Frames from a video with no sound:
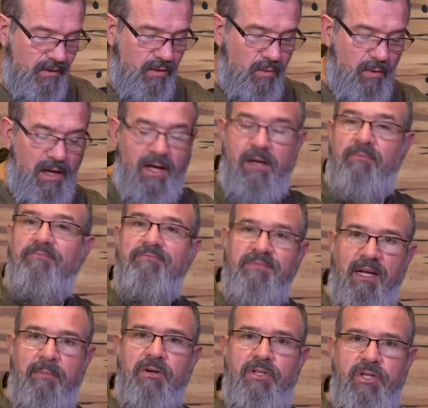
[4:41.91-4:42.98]
Well,
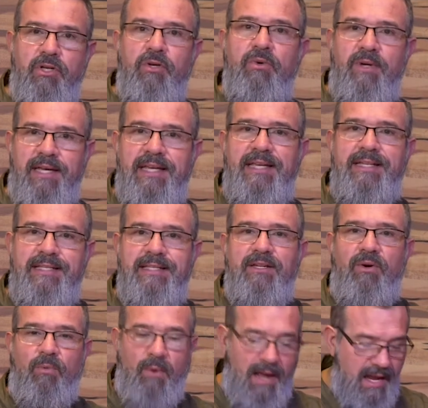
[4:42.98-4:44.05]
number two is
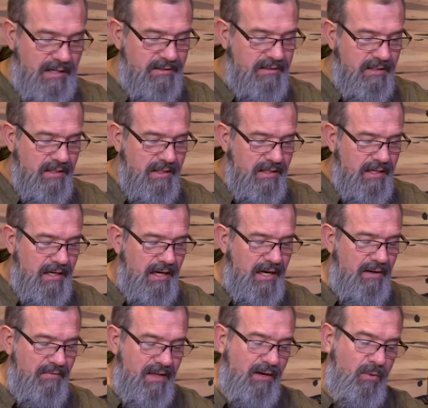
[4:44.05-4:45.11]
correct
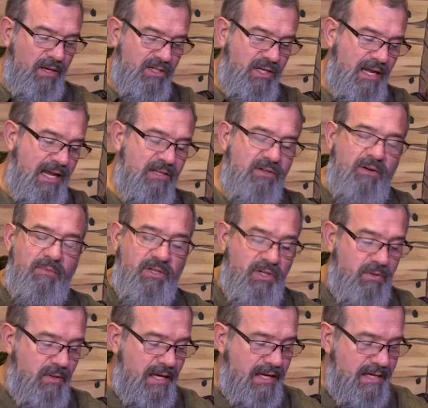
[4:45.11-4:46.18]
uh, the question answer number
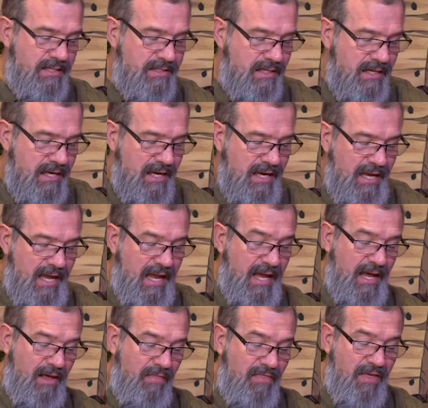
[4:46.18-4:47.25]
two is
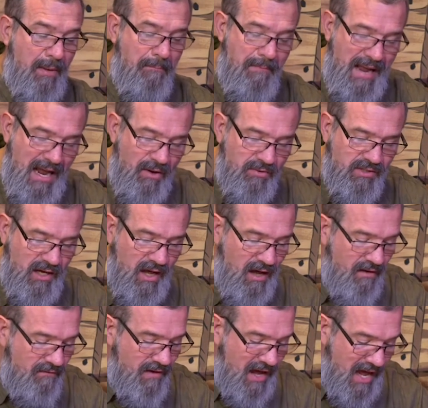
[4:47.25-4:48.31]
uh, the Mount
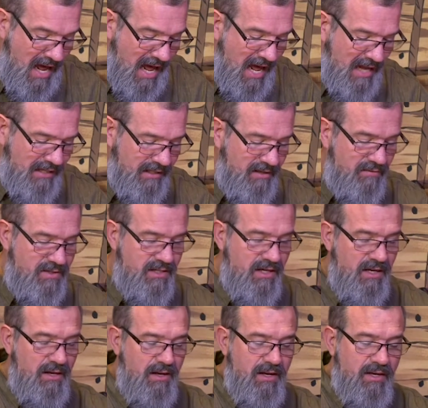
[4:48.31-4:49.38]
of Olives.
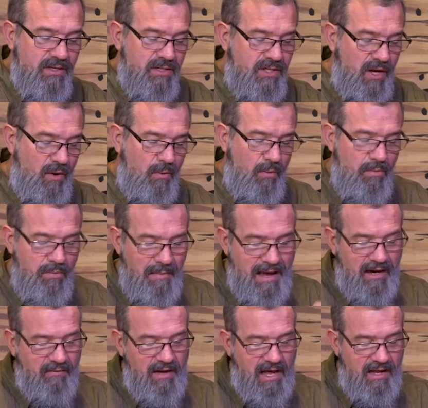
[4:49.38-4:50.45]
So the
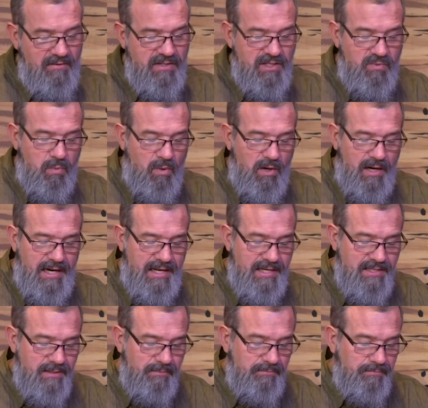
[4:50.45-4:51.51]
Mount of Olives is where it
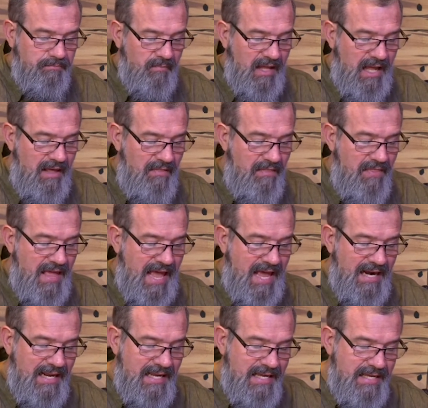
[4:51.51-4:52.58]
is, and
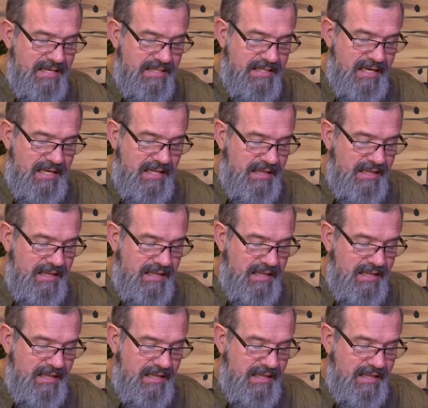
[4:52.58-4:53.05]
that is